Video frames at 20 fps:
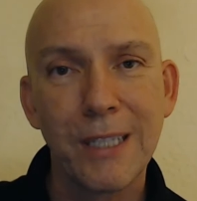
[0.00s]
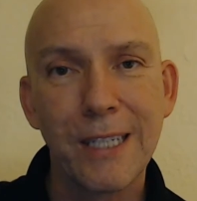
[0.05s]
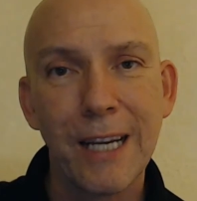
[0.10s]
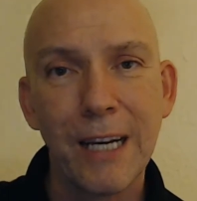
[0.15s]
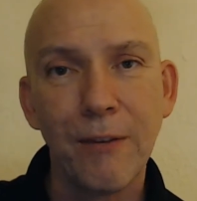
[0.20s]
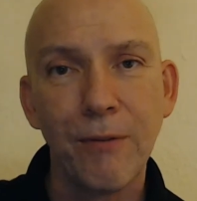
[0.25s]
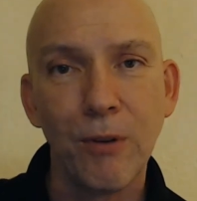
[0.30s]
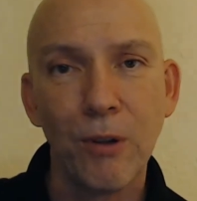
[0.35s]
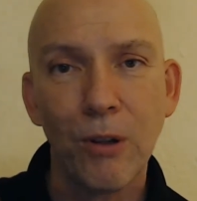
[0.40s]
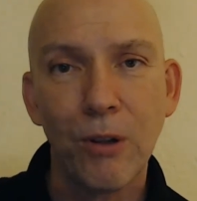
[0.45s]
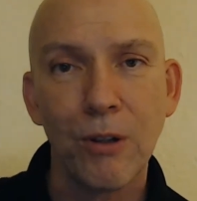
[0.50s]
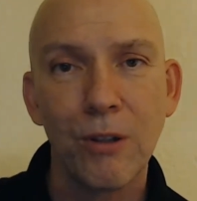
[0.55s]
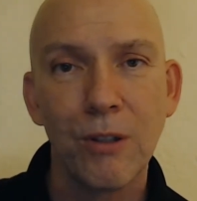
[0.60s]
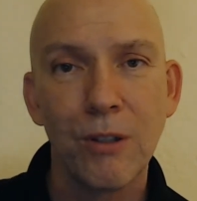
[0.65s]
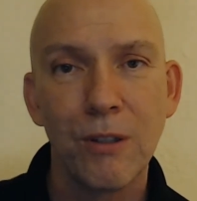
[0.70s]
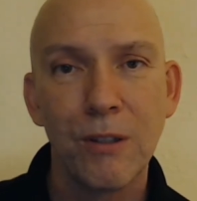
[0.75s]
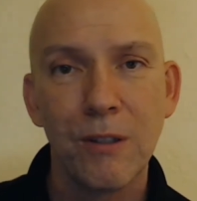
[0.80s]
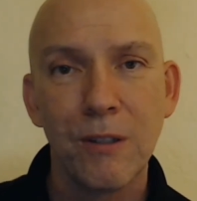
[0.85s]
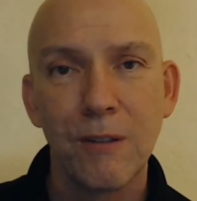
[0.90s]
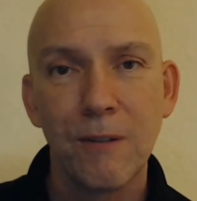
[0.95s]
devil
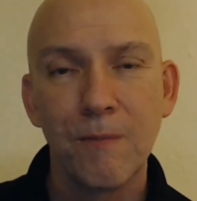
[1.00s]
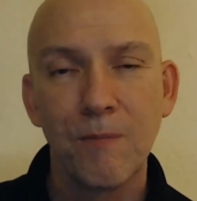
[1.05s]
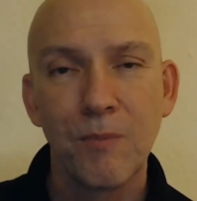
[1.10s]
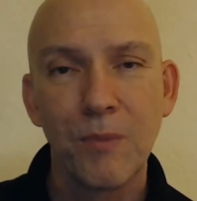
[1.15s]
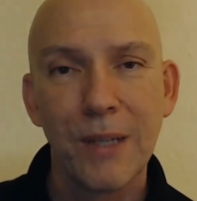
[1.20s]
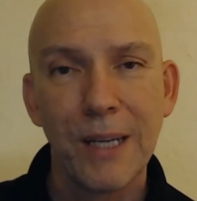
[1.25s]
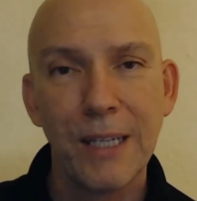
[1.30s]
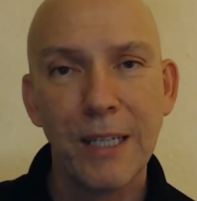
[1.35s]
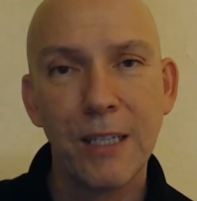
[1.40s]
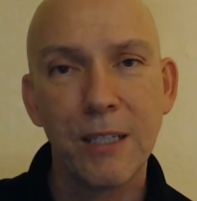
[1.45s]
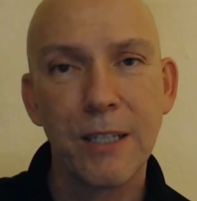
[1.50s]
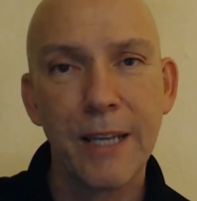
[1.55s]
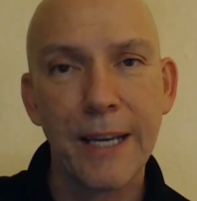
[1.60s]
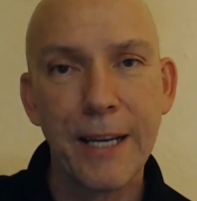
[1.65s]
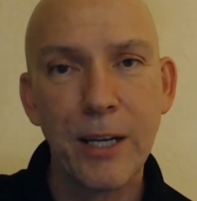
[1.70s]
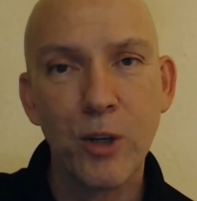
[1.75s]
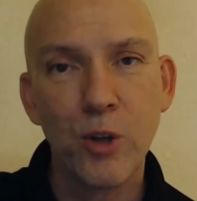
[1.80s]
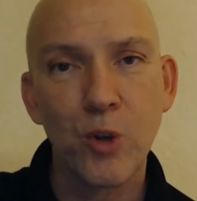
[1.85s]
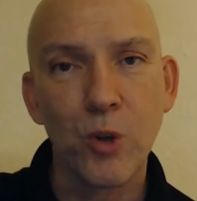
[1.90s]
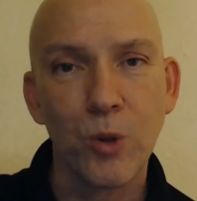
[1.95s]
and his
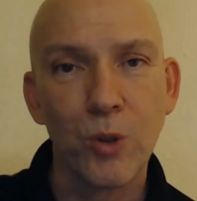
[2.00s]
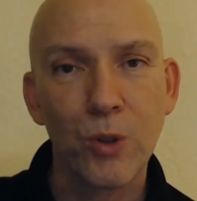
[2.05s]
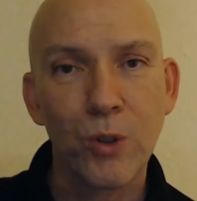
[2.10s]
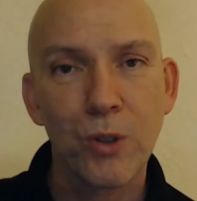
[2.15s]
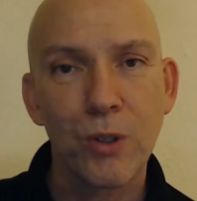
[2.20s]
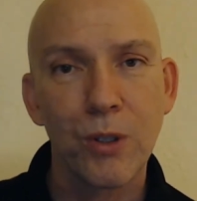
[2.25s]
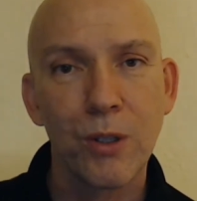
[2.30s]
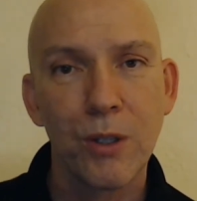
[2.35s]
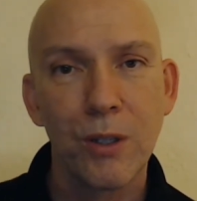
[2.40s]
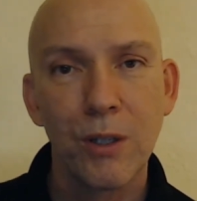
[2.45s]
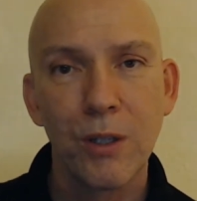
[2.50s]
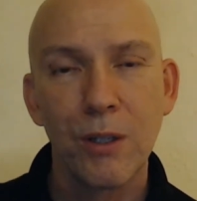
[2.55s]
angels,